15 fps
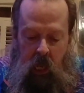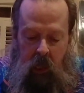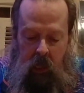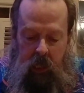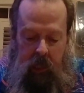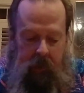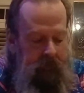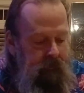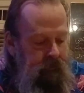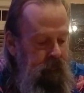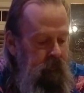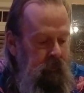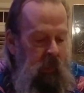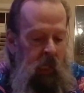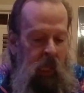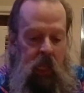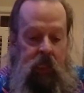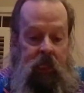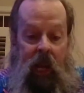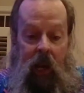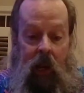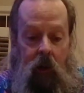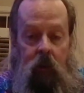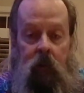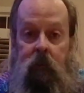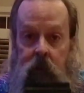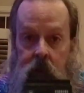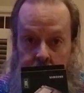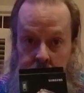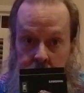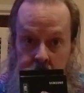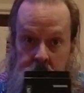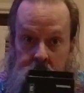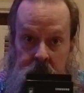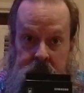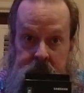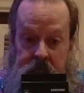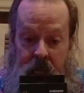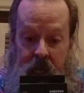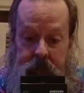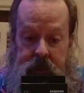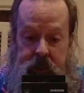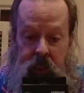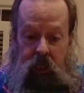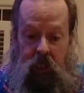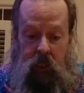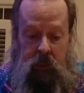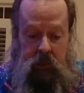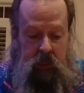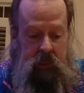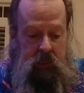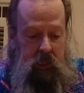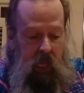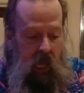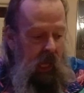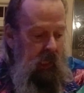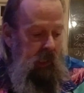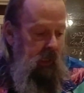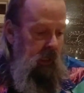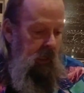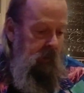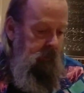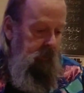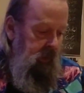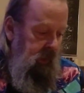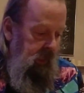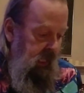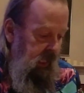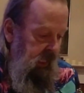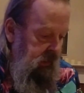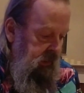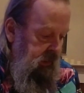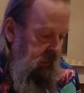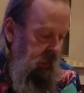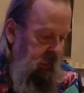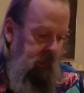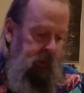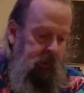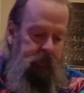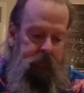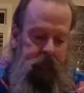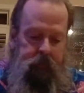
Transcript: Okay. Now, the Samsung does not come with a heat sink.